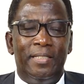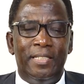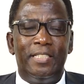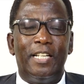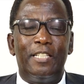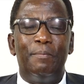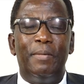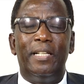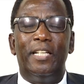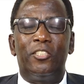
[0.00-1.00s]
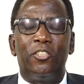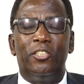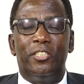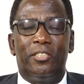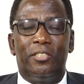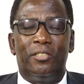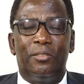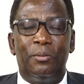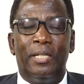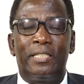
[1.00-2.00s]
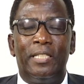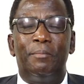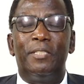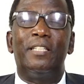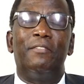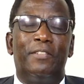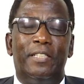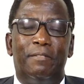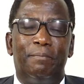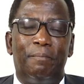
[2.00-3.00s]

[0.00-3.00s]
Jesus made a choice to accept the suffering.